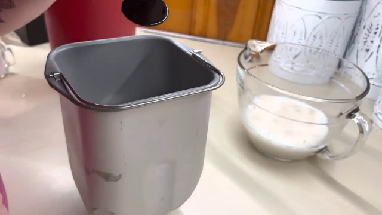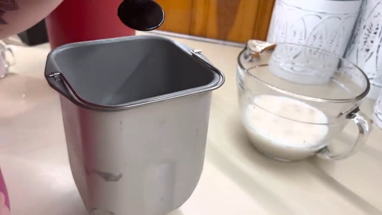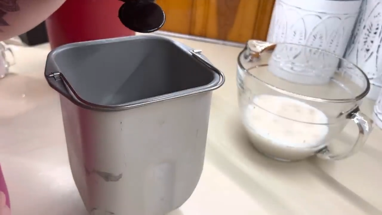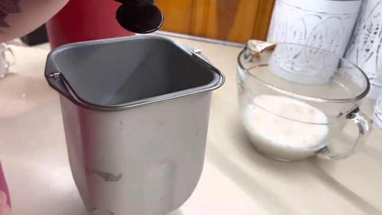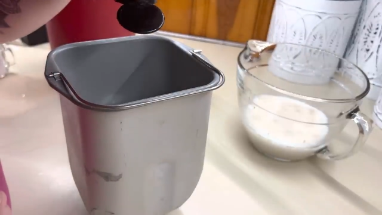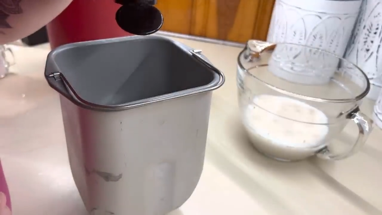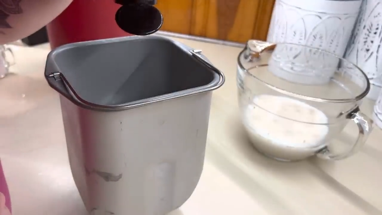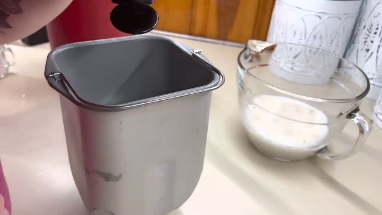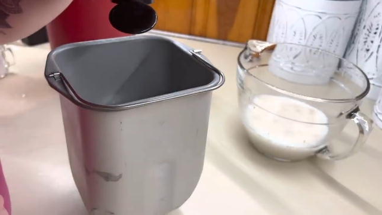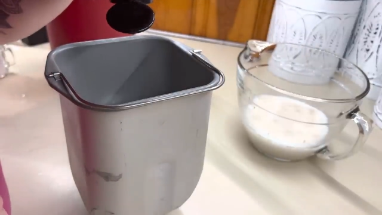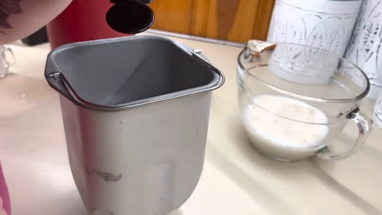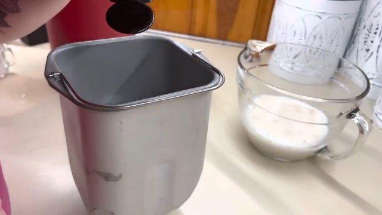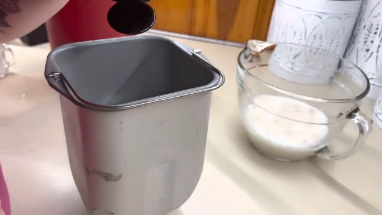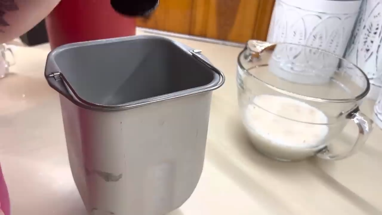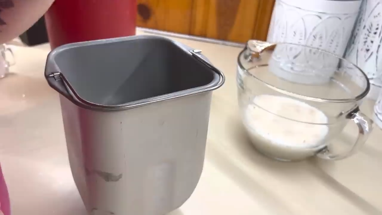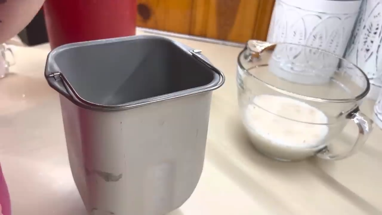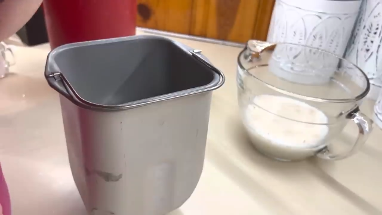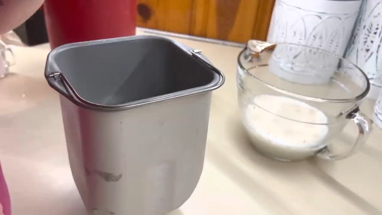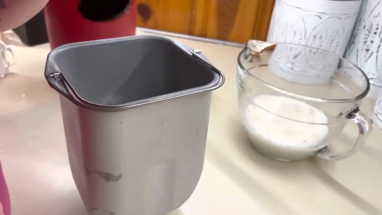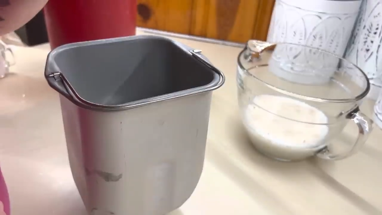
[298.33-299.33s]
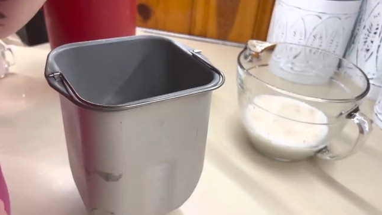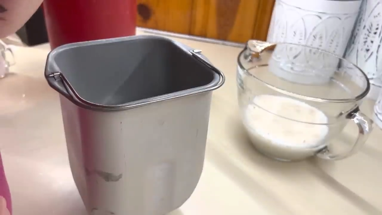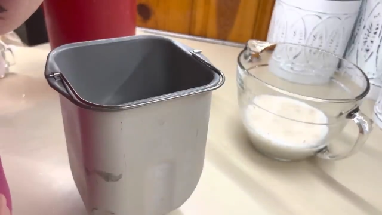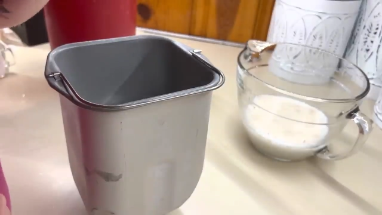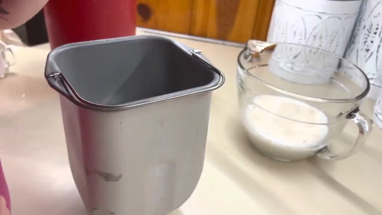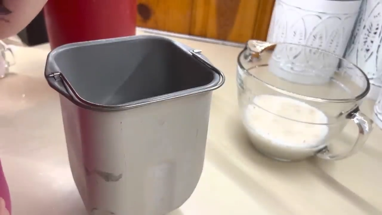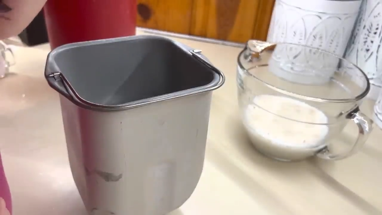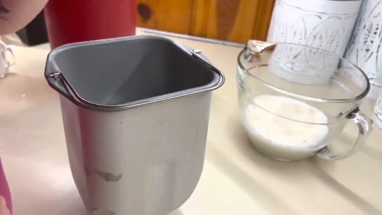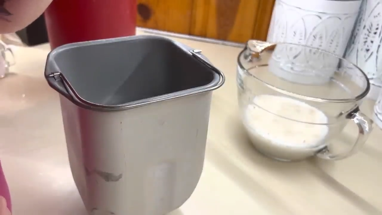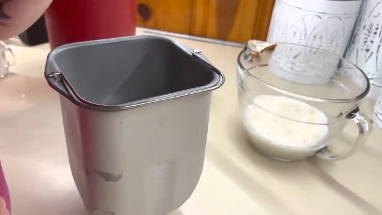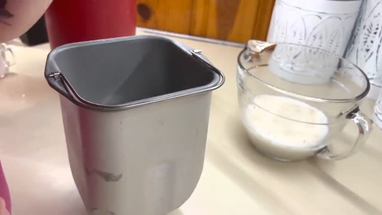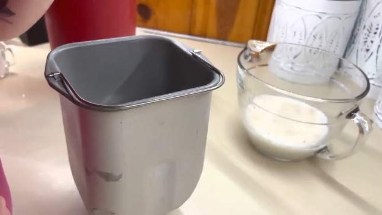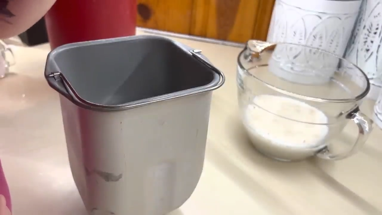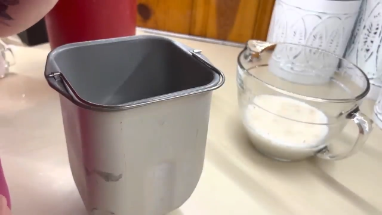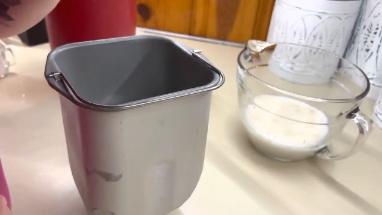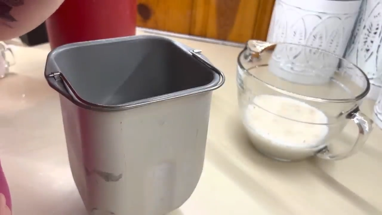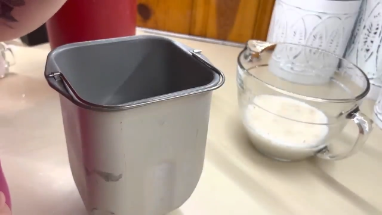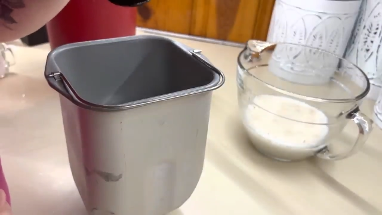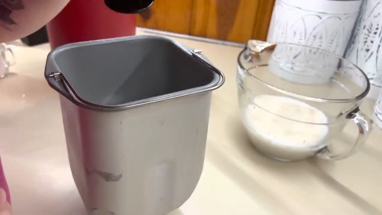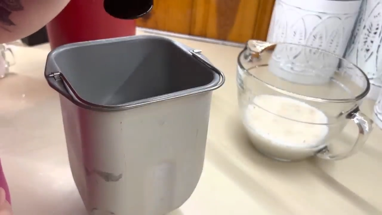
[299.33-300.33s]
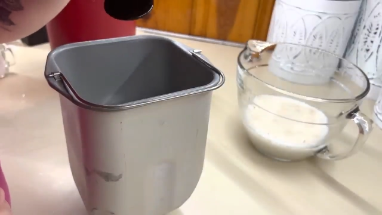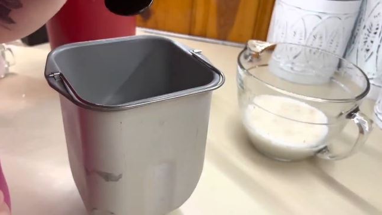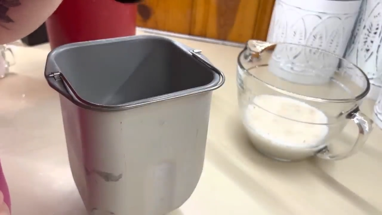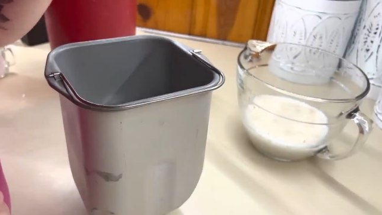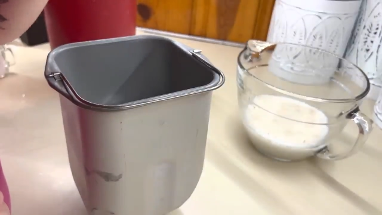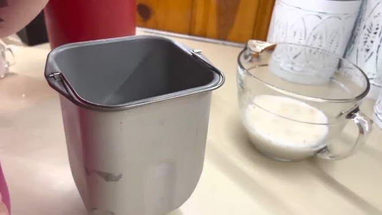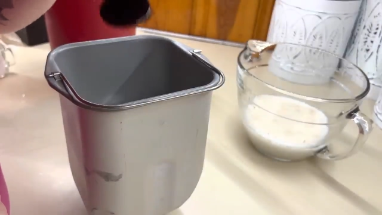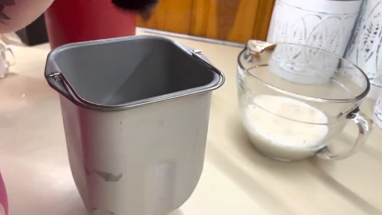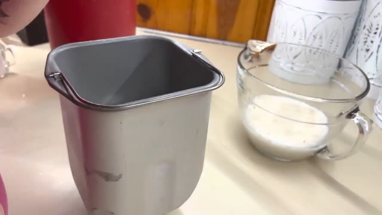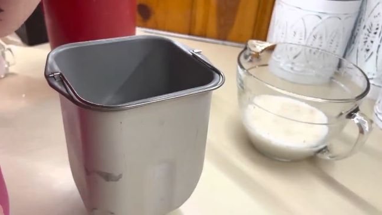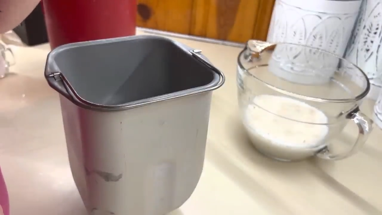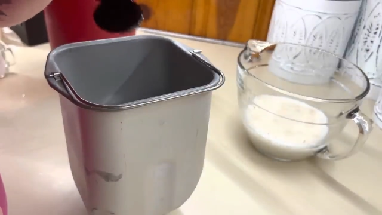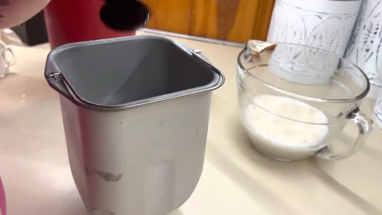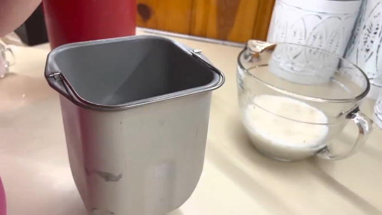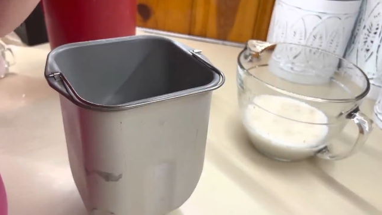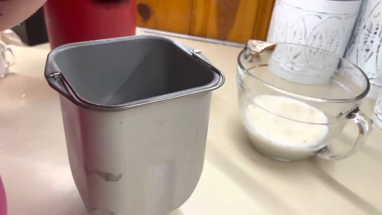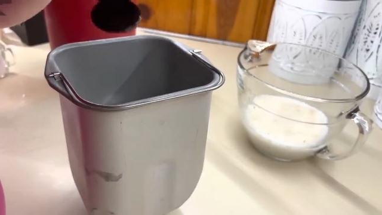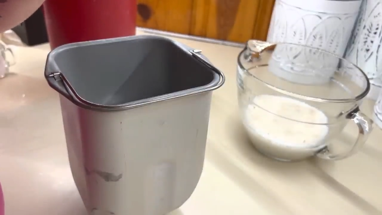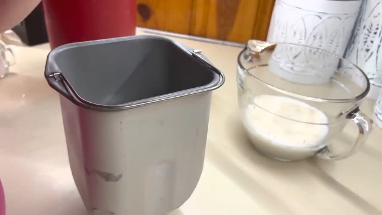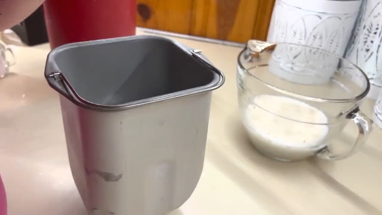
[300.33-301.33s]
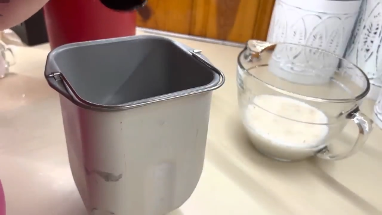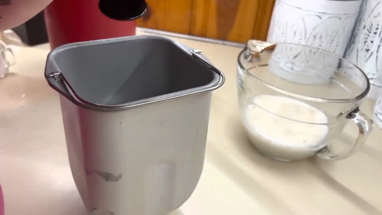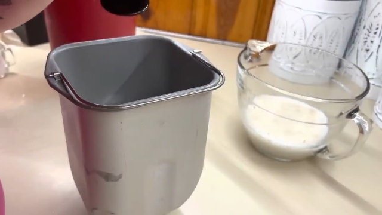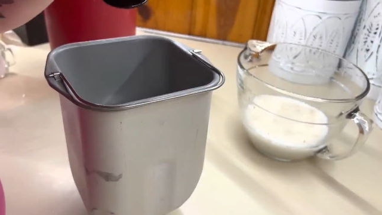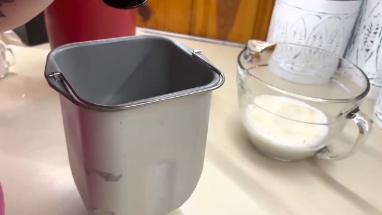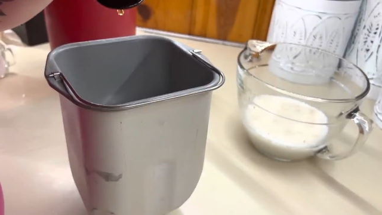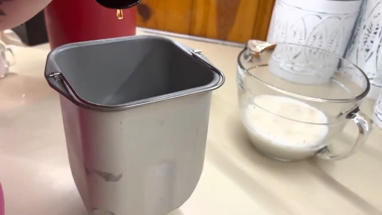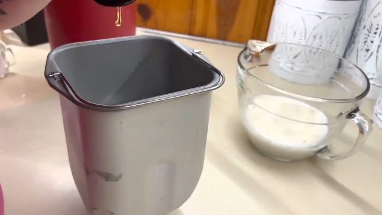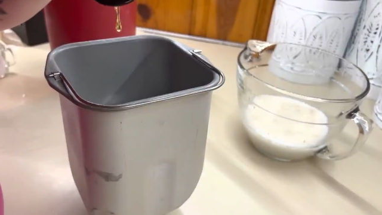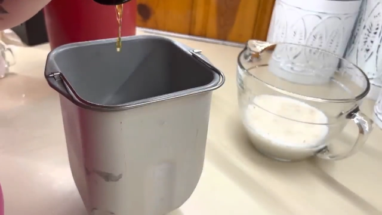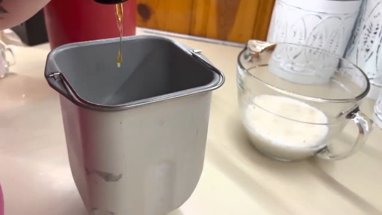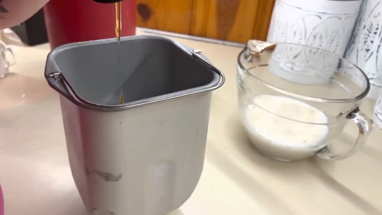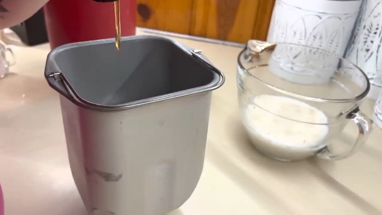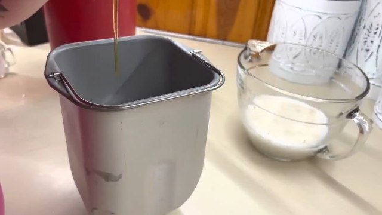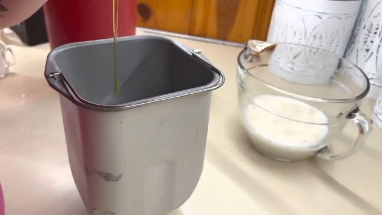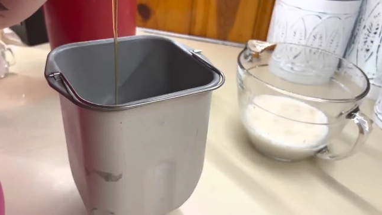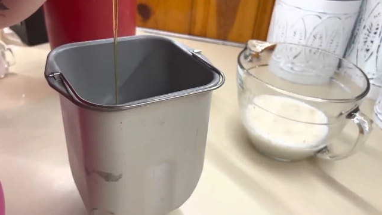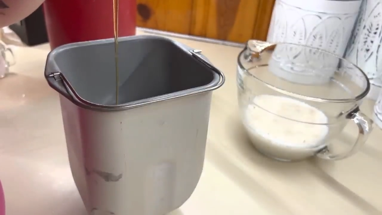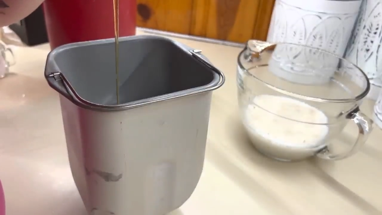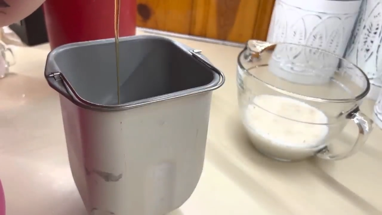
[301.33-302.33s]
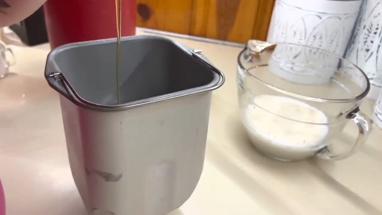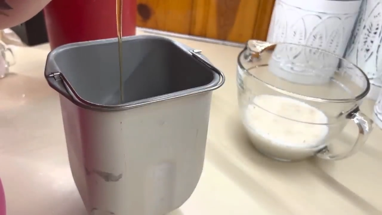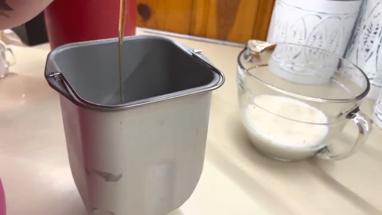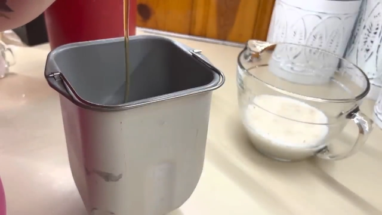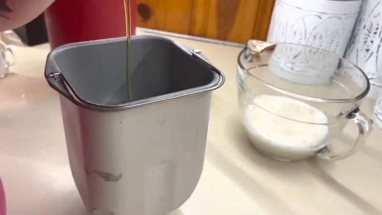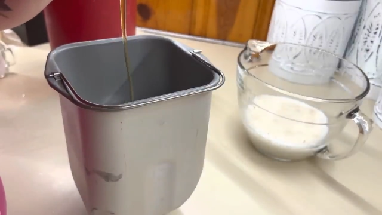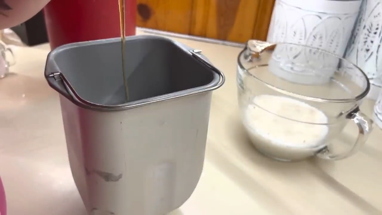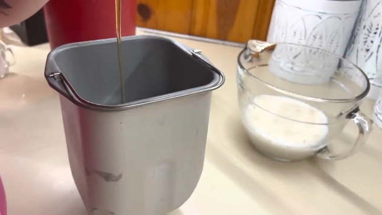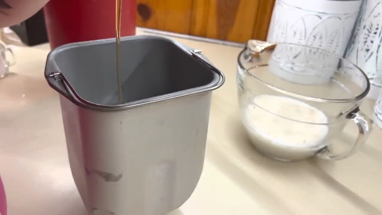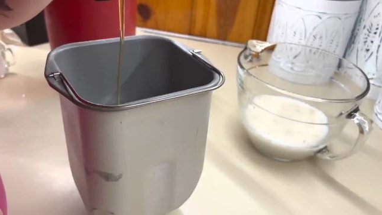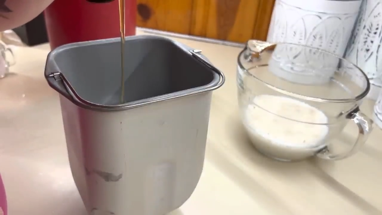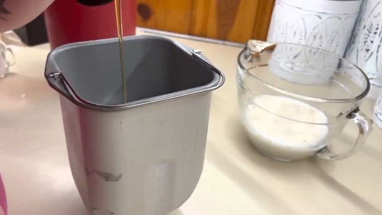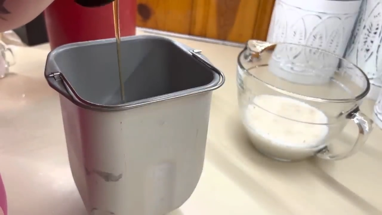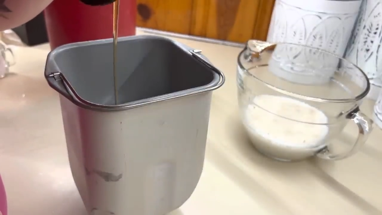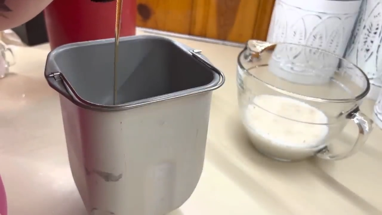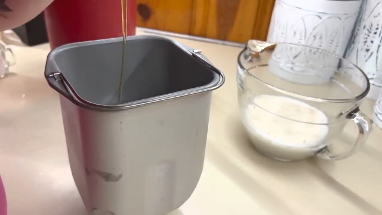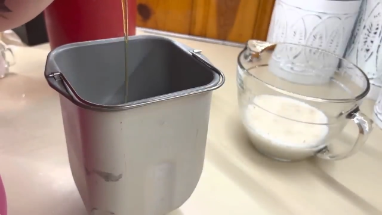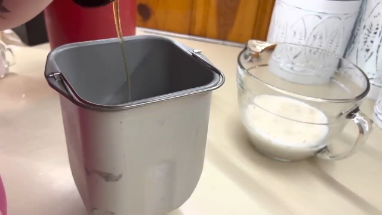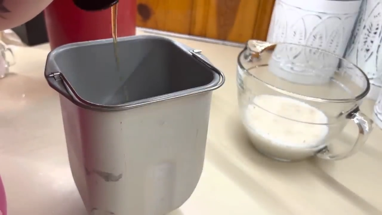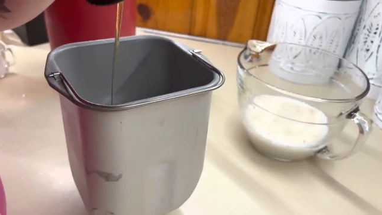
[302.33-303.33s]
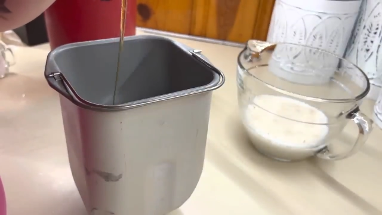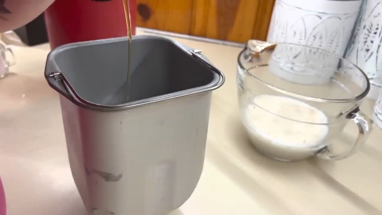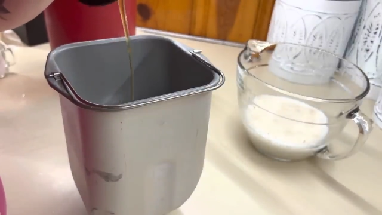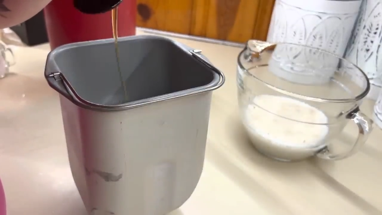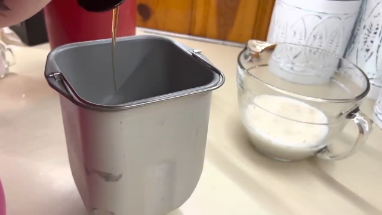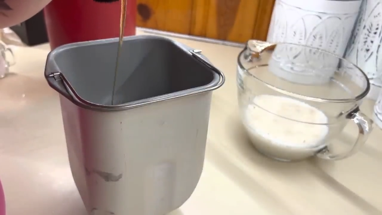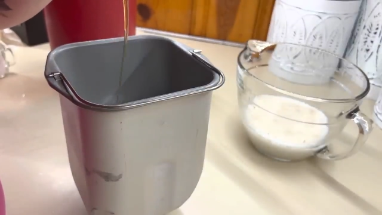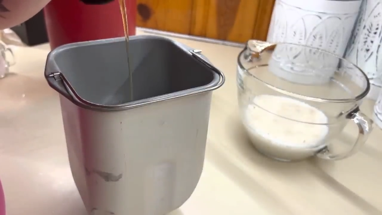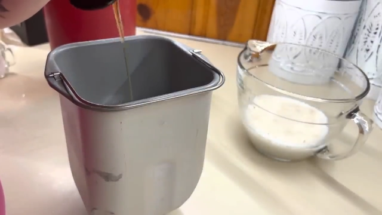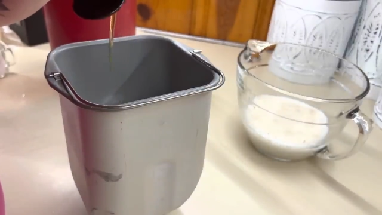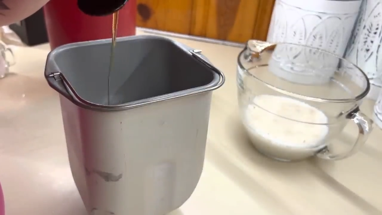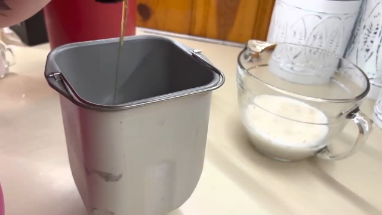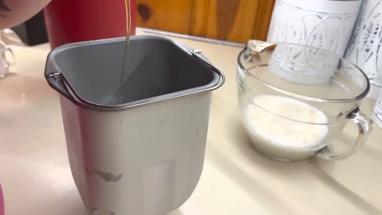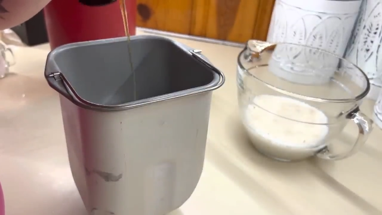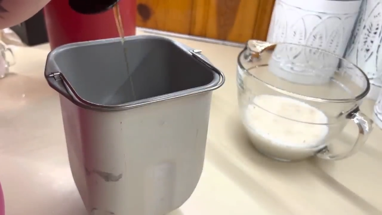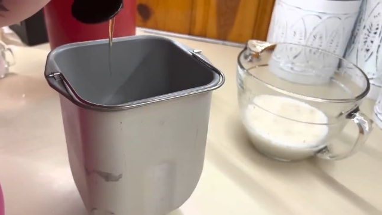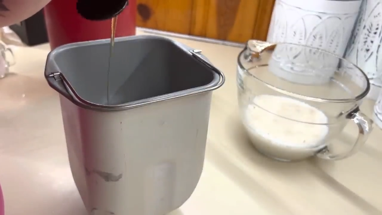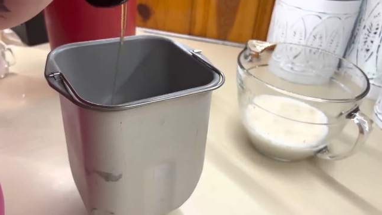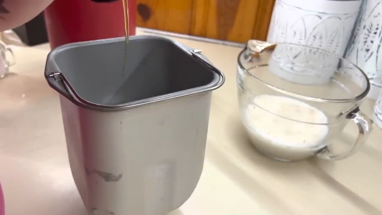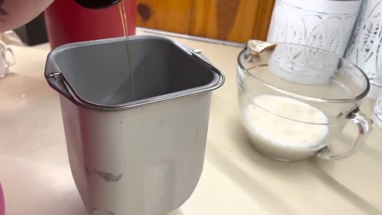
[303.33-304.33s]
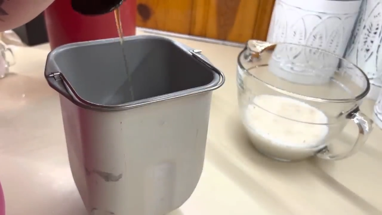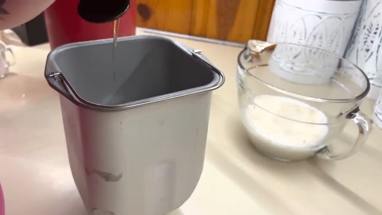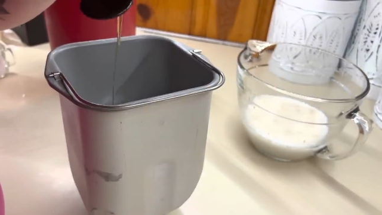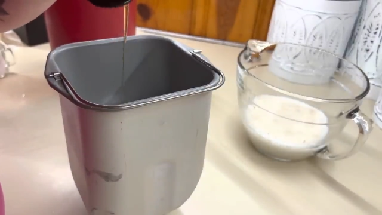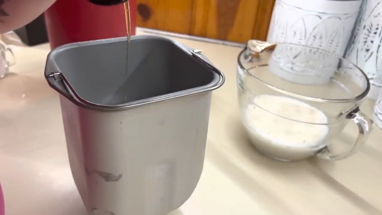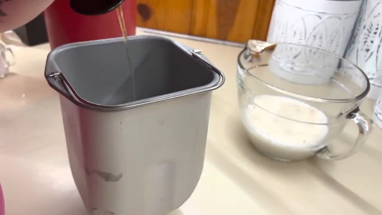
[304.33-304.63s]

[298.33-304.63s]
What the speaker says: No face is visible, so there are no lips to read.